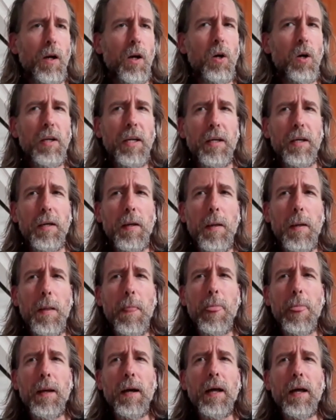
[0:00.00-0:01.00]
Okay,
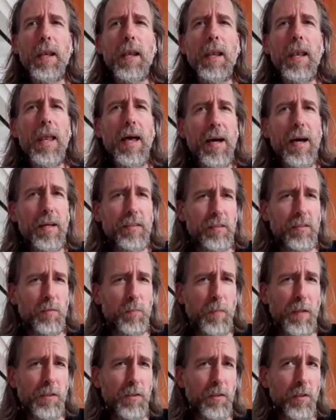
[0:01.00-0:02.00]

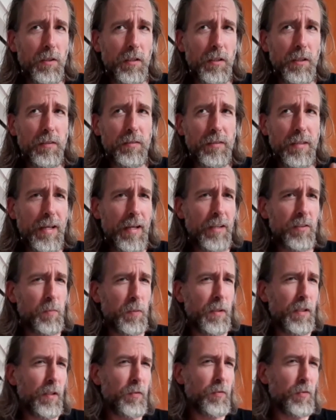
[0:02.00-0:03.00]
last but not least, last
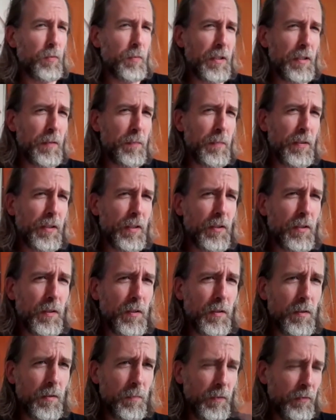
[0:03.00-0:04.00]
pillar for me,
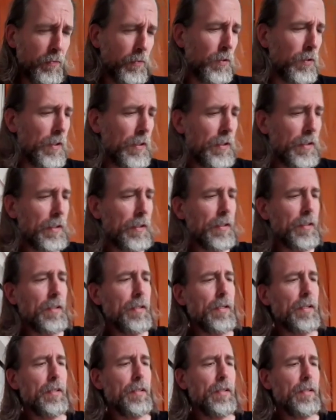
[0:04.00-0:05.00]
before I
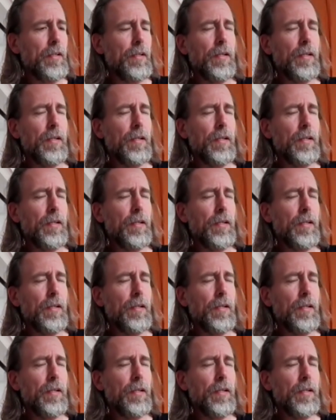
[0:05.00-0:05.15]
can